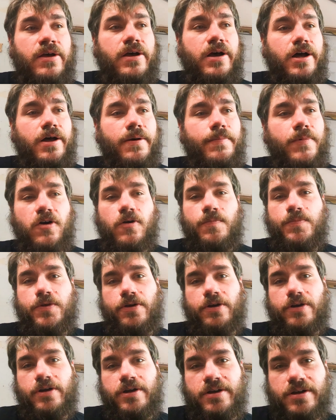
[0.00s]
Hope
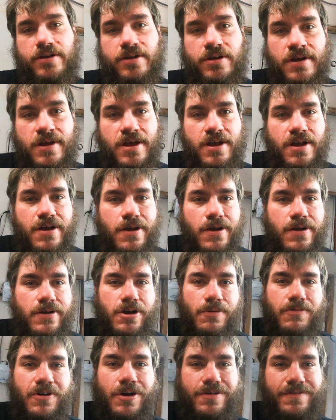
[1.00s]
your
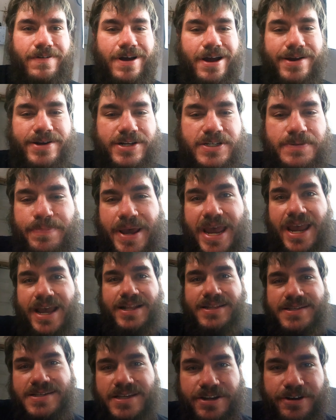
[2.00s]
coronavirus
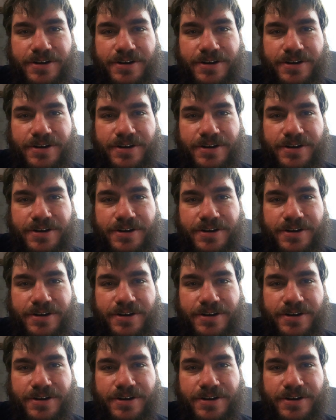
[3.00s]
bans,